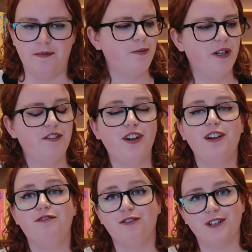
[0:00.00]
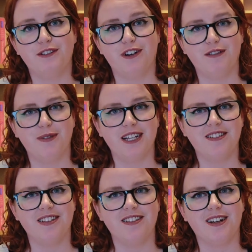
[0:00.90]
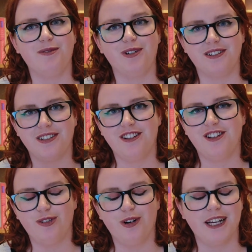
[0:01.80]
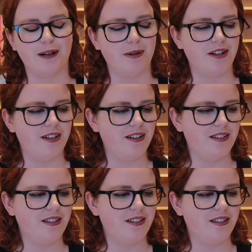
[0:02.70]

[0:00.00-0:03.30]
It's been a solid 45 minutes since I was talking about this.